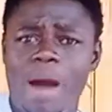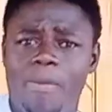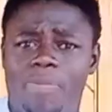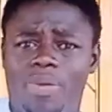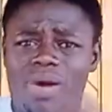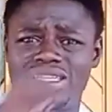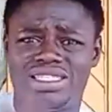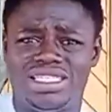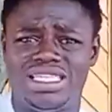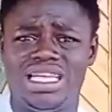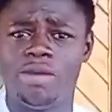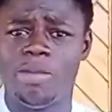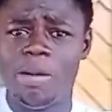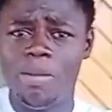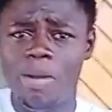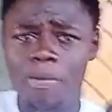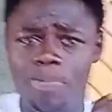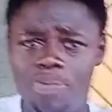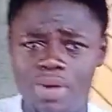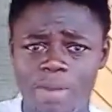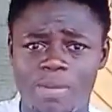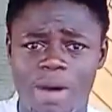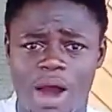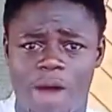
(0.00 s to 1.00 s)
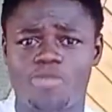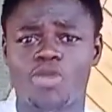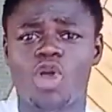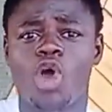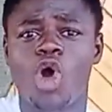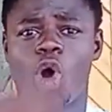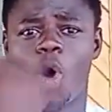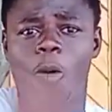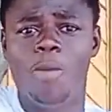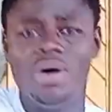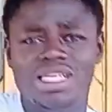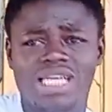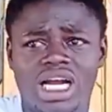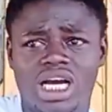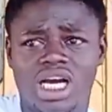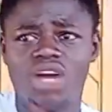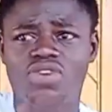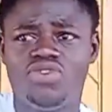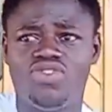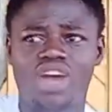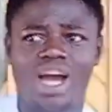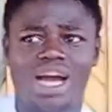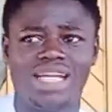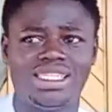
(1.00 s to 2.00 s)
a branch in a baby pima, or when you're a
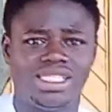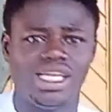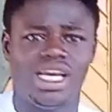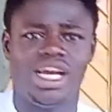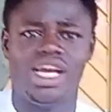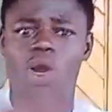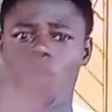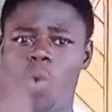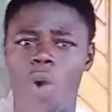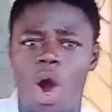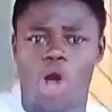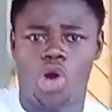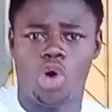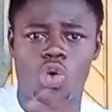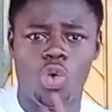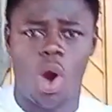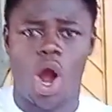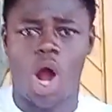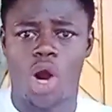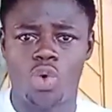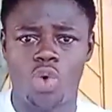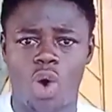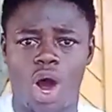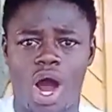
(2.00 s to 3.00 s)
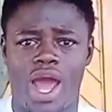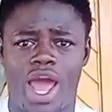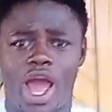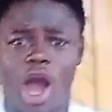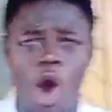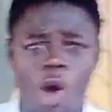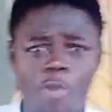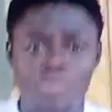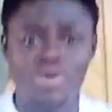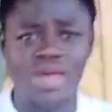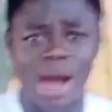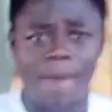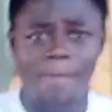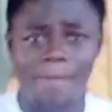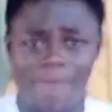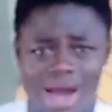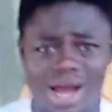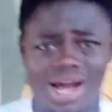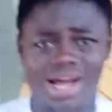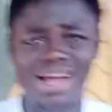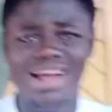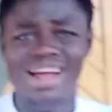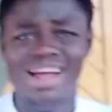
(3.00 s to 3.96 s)
catcher, I want to know how be a man.